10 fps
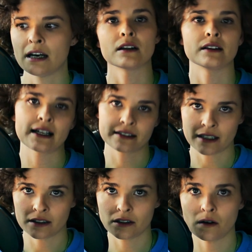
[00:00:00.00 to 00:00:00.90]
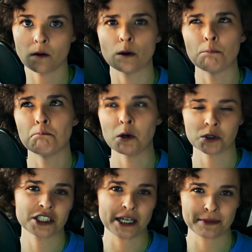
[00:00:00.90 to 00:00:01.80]
That said, though,
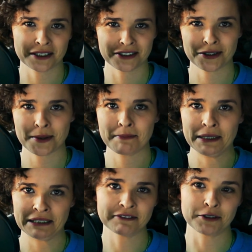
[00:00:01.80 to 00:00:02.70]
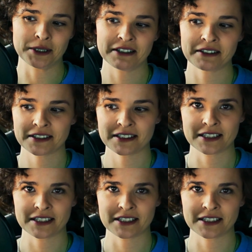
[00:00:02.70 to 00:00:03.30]
most Geminis are big avoiders,